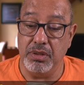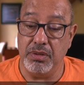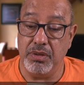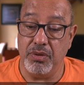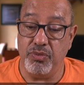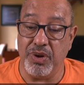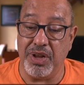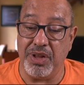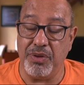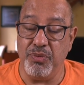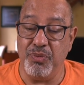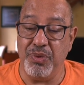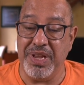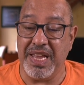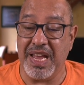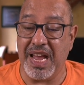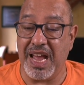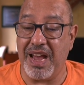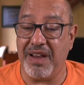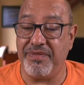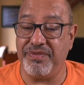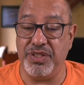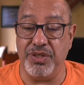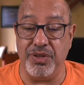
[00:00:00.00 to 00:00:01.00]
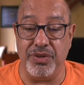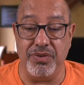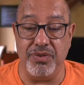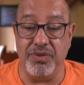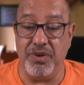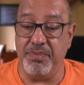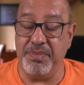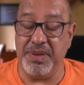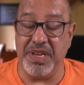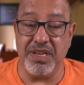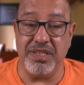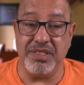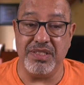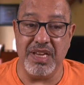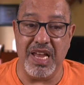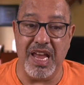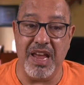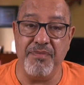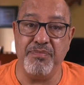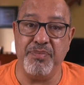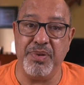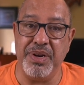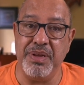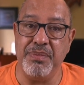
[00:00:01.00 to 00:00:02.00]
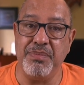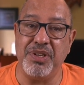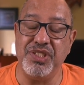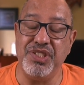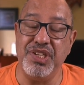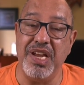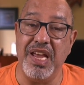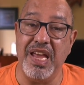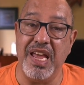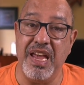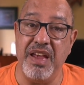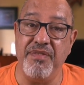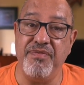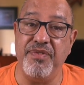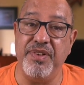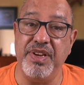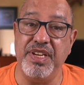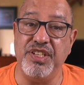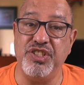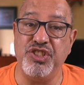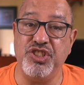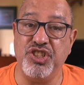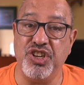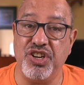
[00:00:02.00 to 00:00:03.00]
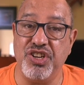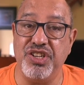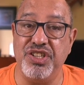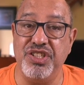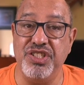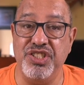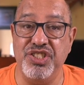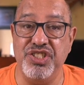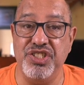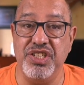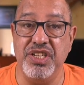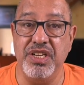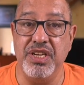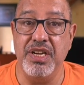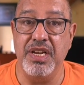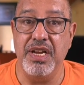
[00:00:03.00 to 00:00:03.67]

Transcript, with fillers: well, we have to, because pretty much every church